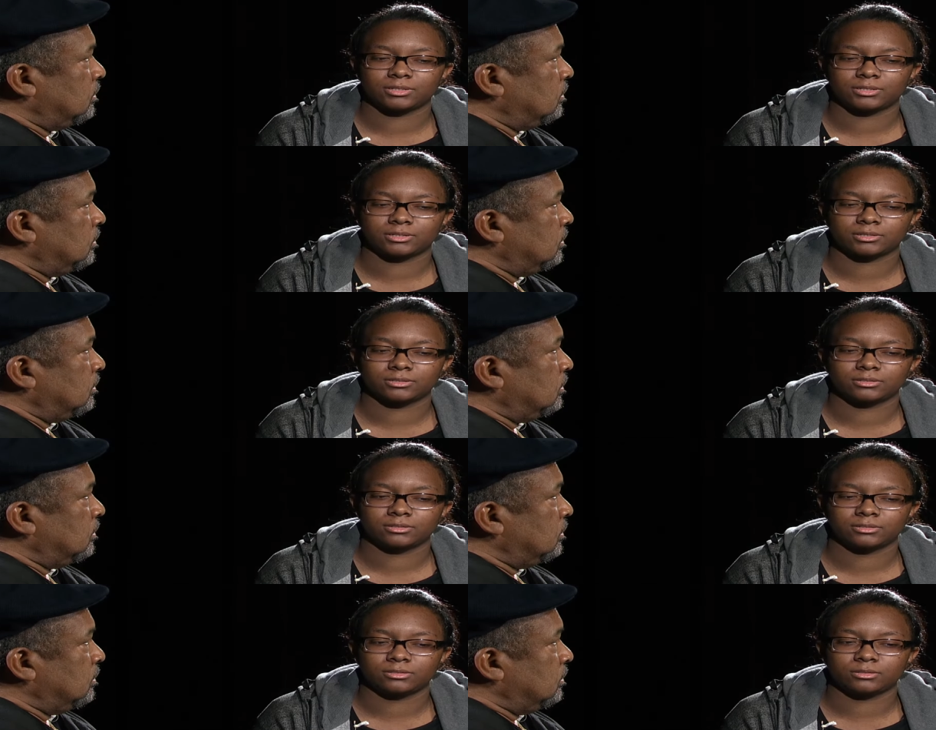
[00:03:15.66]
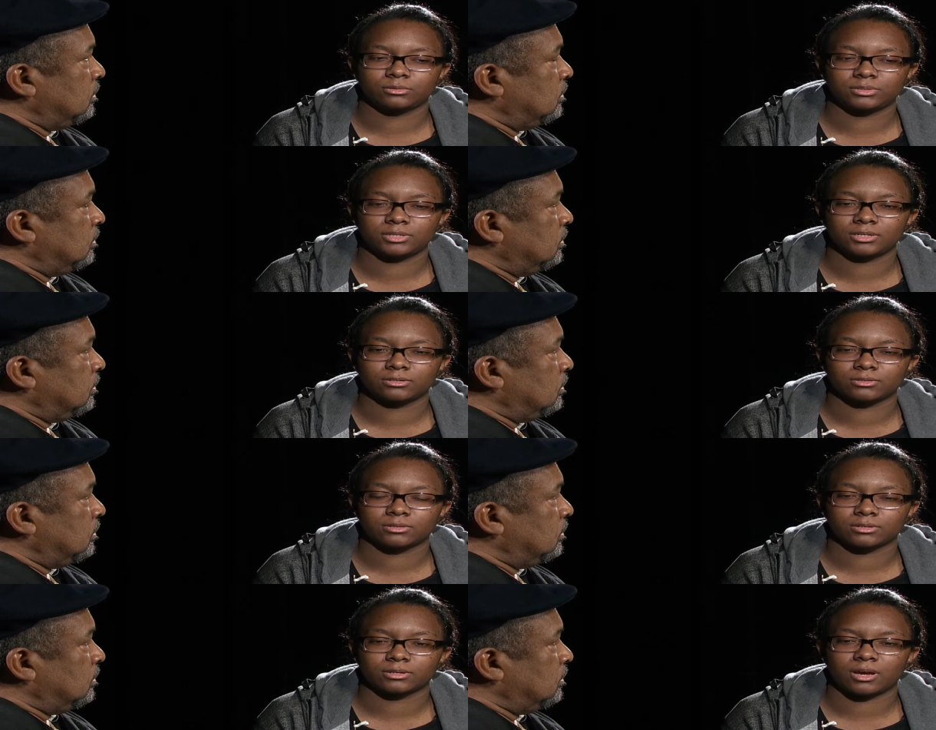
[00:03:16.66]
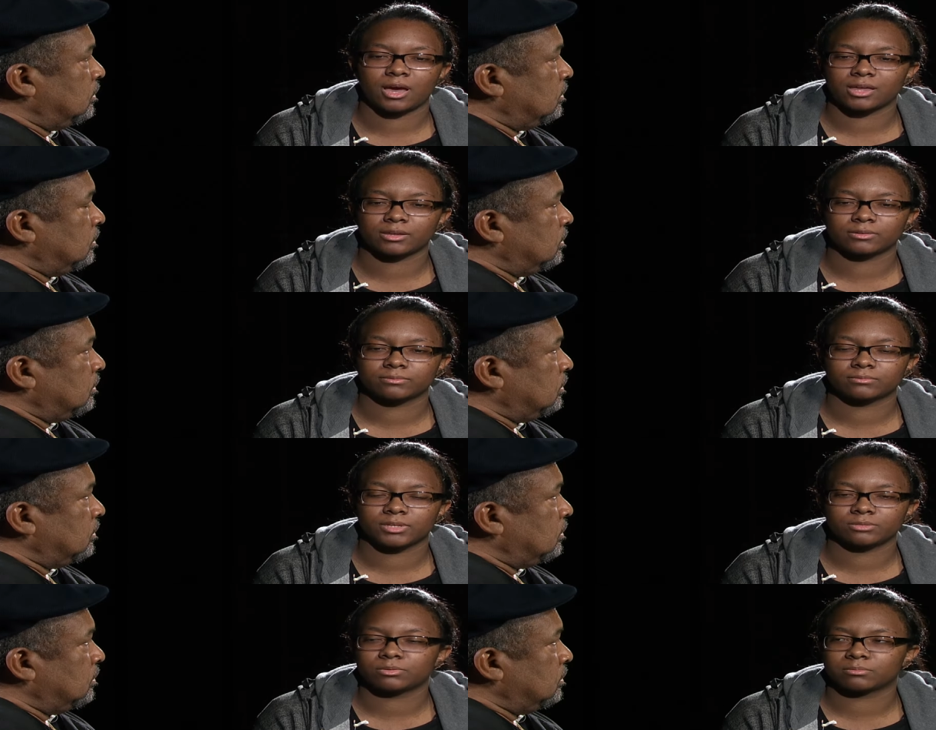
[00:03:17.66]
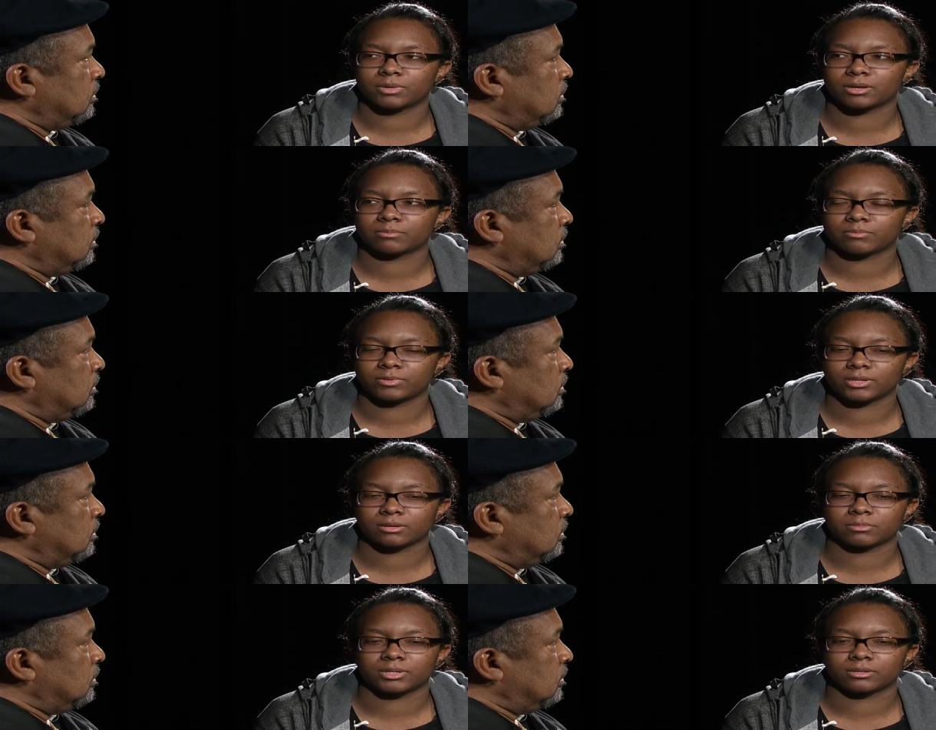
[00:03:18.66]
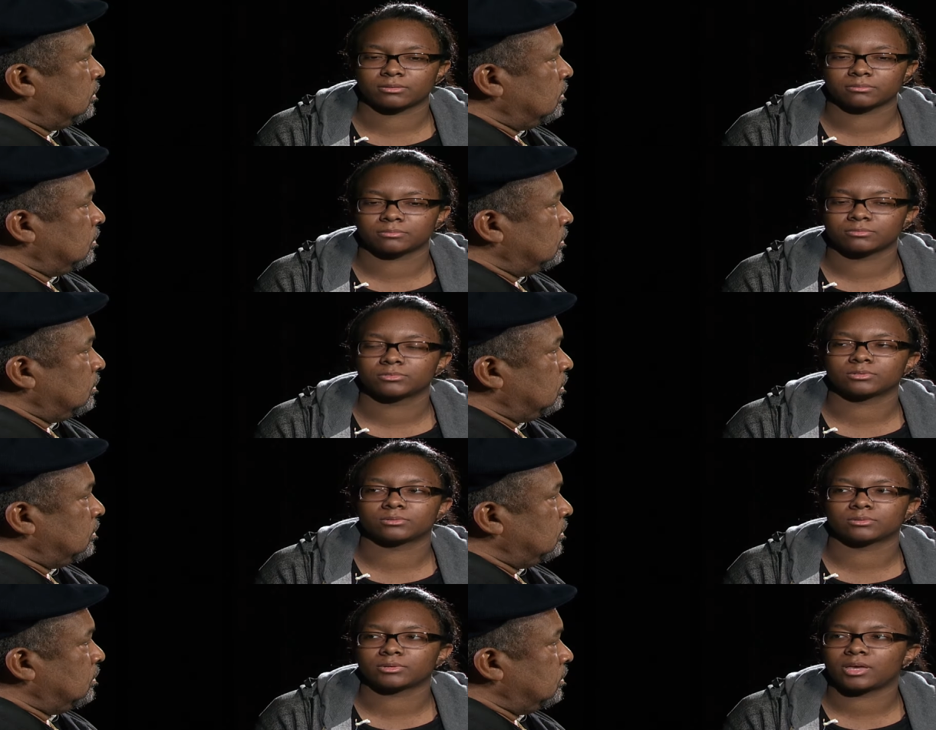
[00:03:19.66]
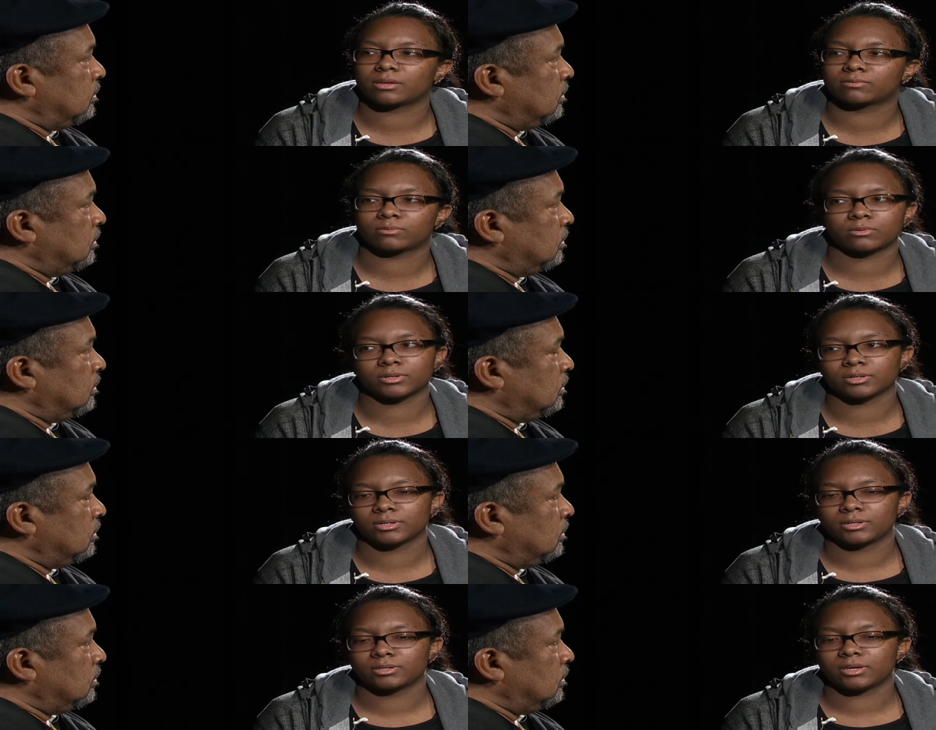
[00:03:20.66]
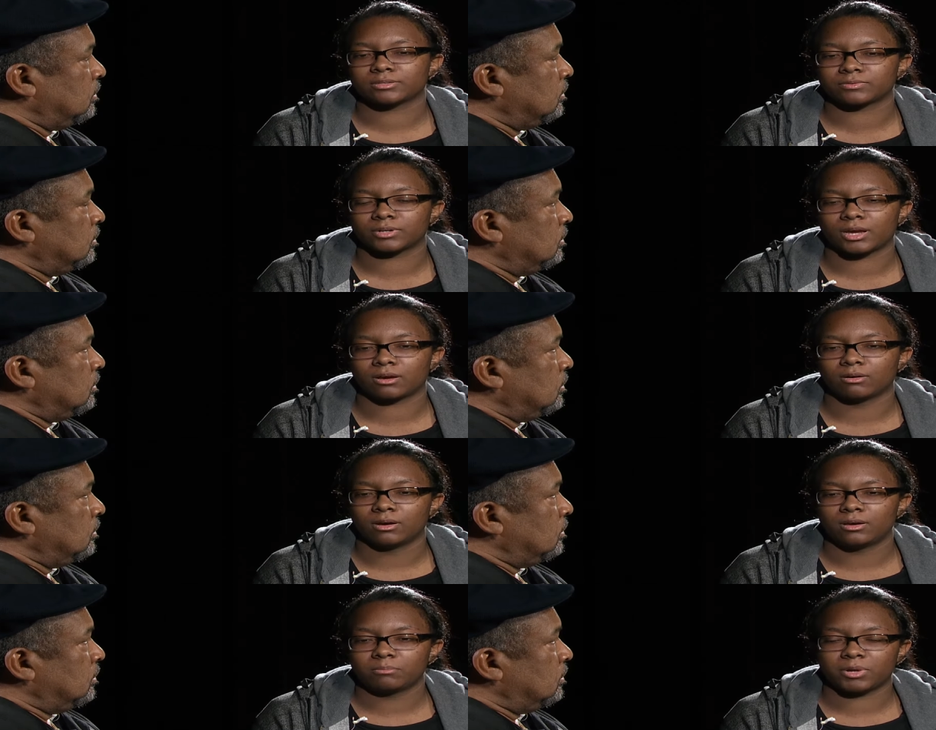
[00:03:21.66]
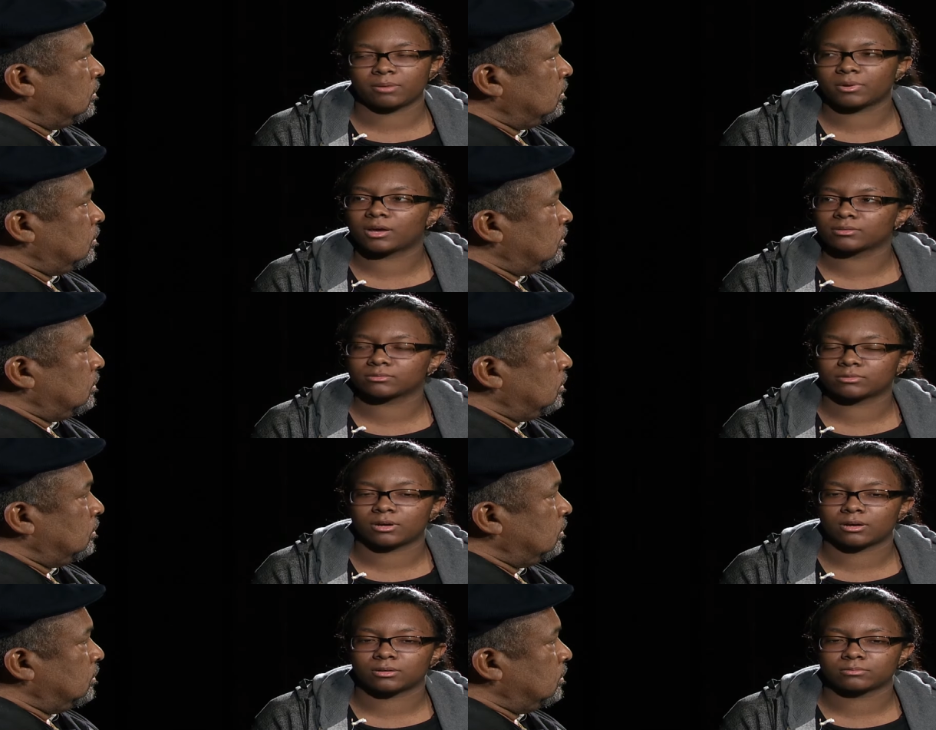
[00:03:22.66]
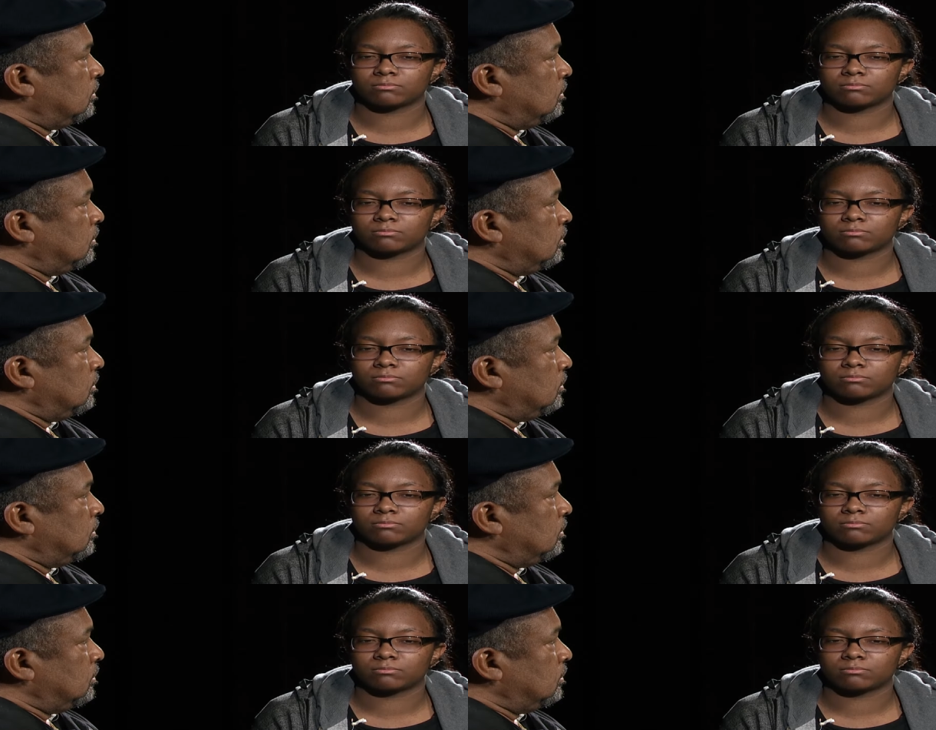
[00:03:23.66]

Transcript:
Speaker 1: the UCs or I. That's what my I'm filling out my um, general ed for. as for now, but I'm not uh,